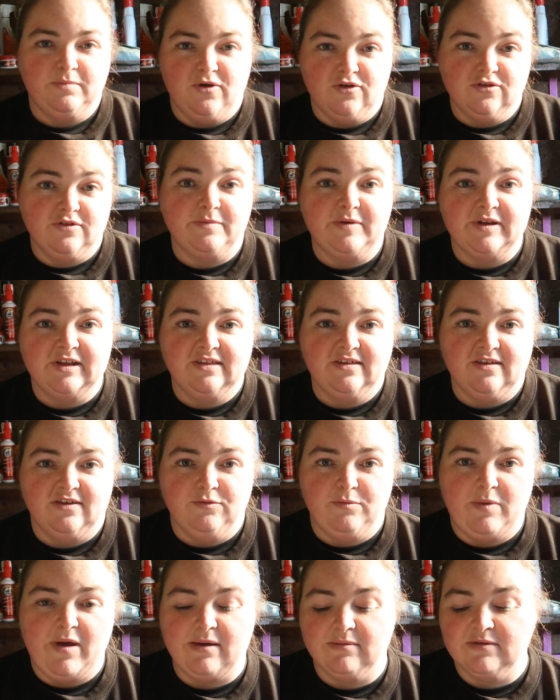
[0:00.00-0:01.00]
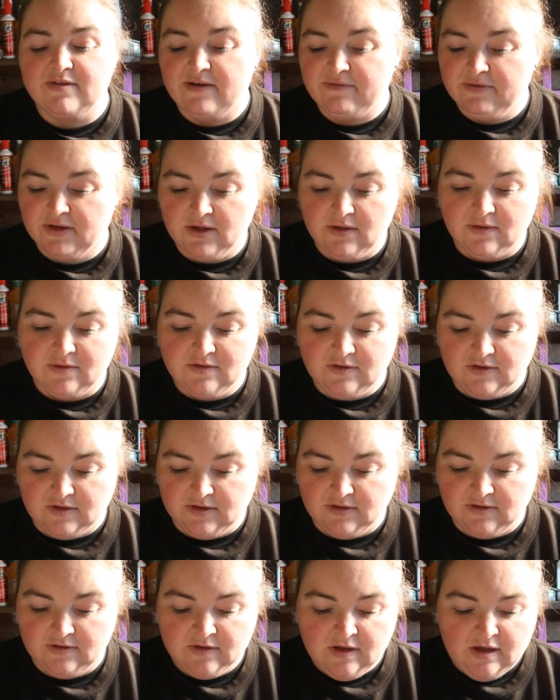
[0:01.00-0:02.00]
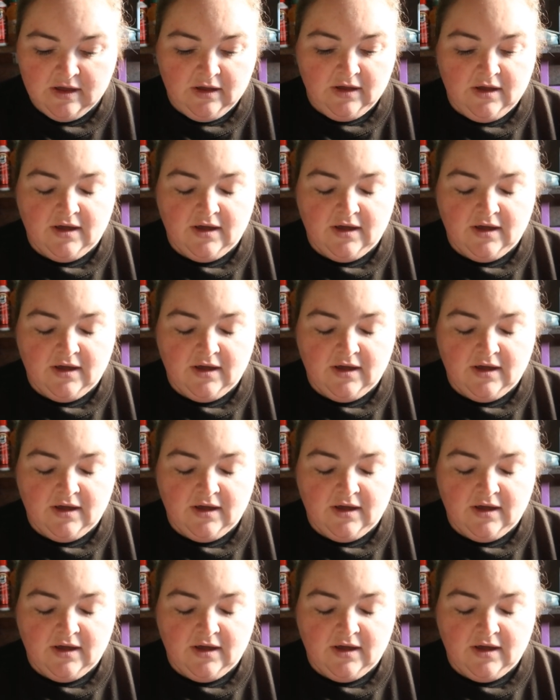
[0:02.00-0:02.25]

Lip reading: possibility of Peps having ulcers.